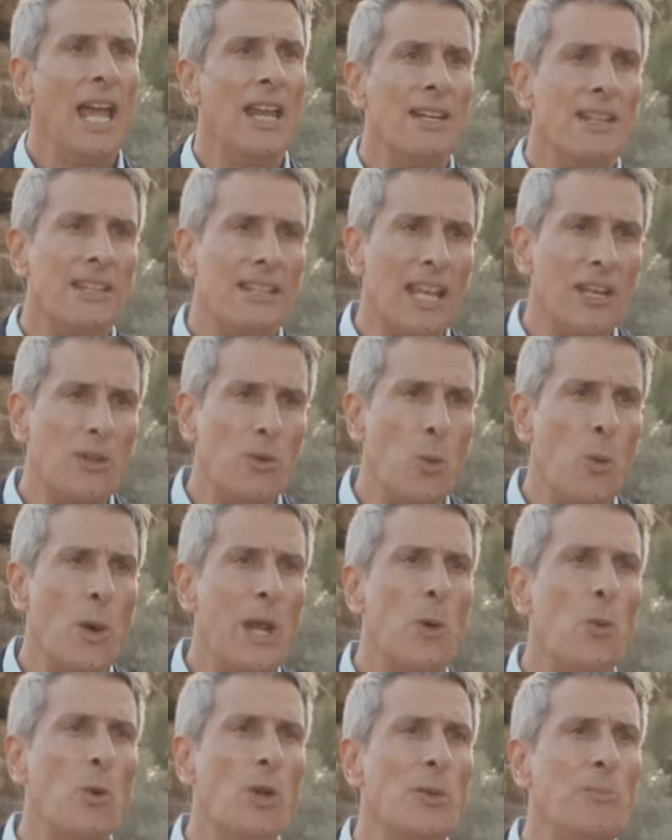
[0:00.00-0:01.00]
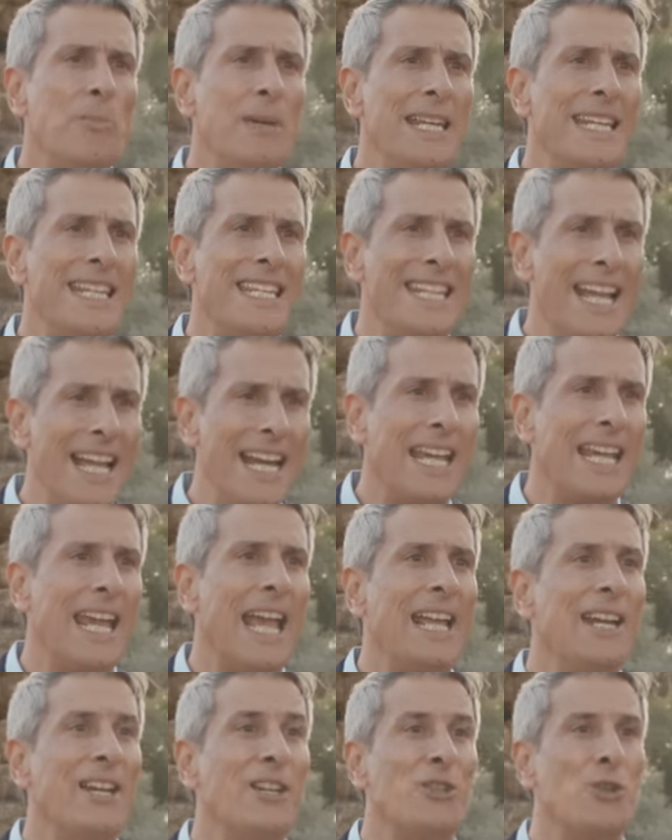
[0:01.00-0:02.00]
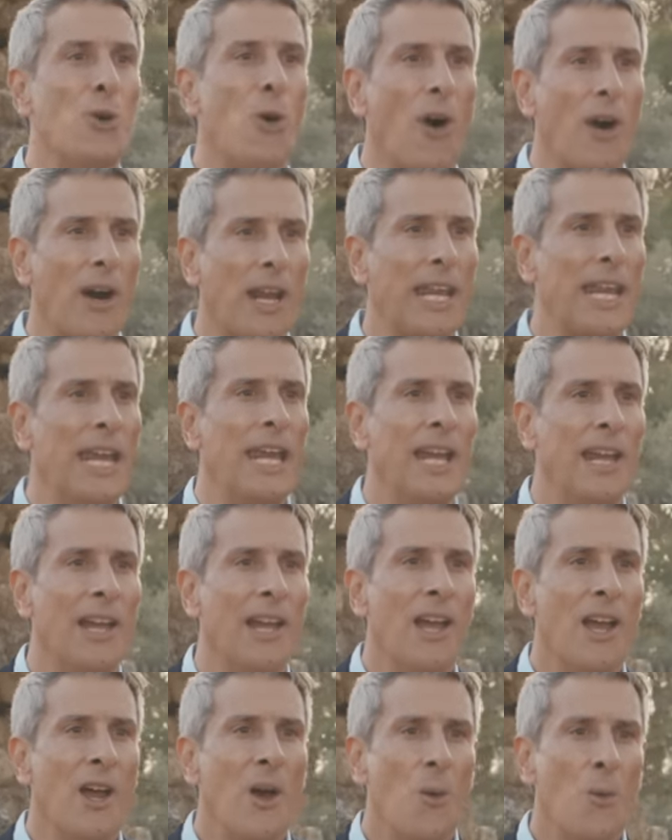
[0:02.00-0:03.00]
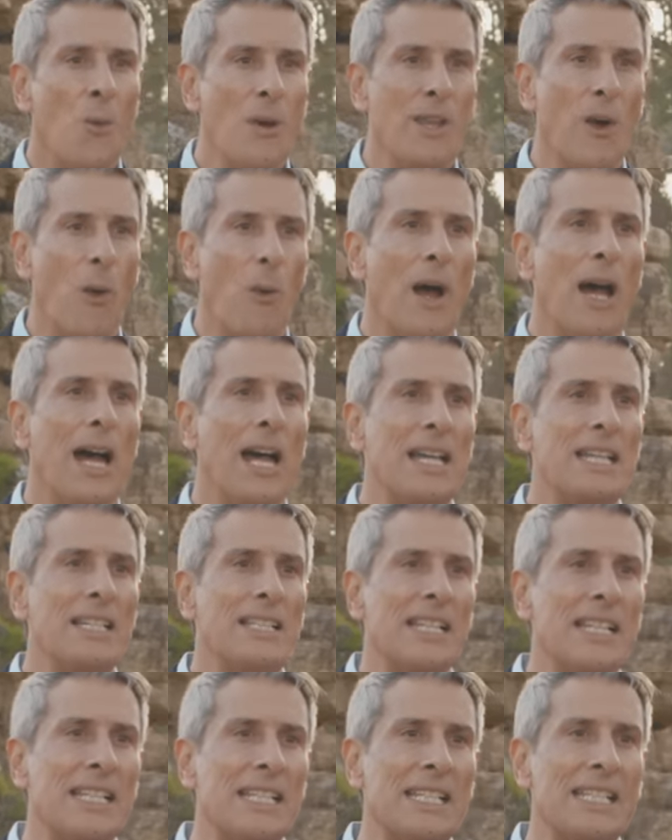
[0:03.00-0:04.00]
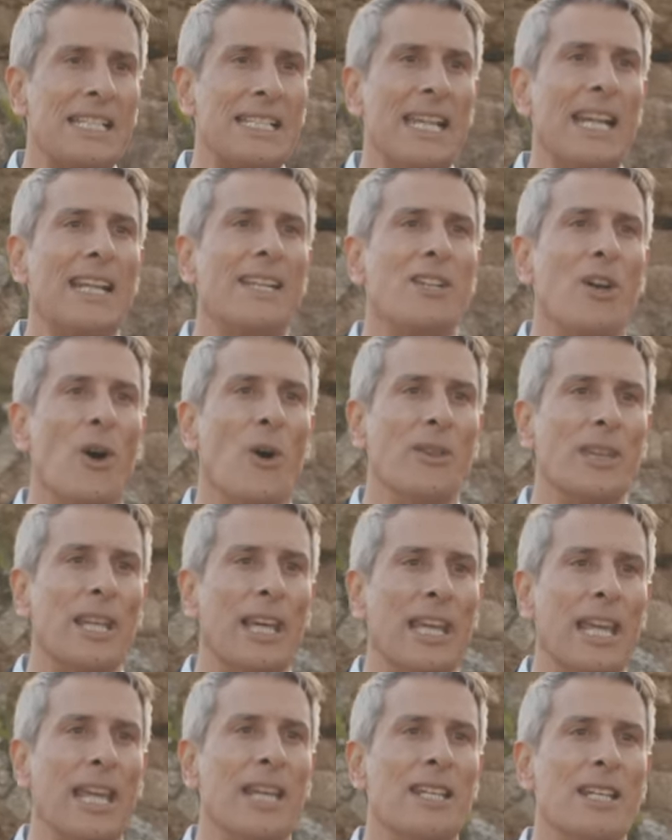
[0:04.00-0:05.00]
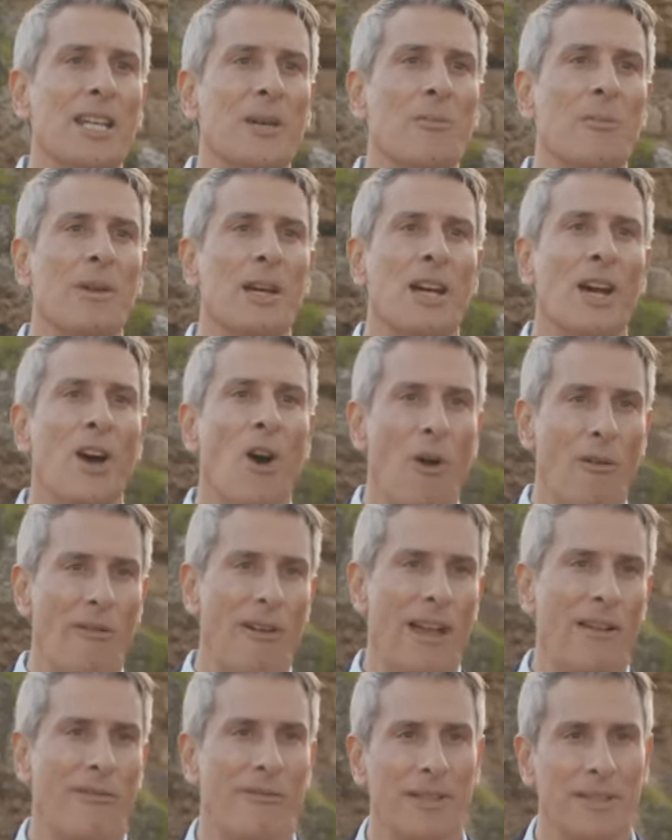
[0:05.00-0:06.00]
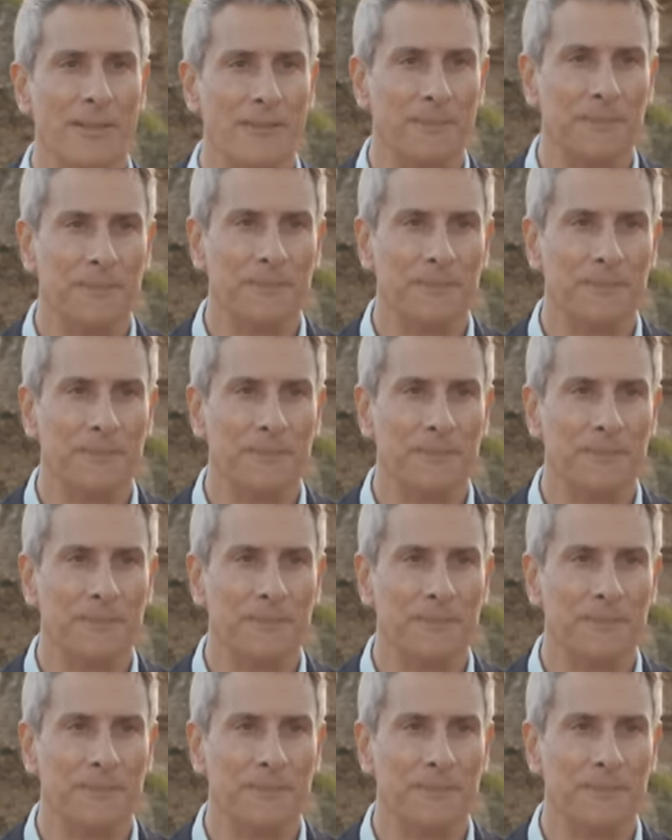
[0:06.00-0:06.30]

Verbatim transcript: and that we would be dedicated to our King with our eyes set on the kingdom of heaven.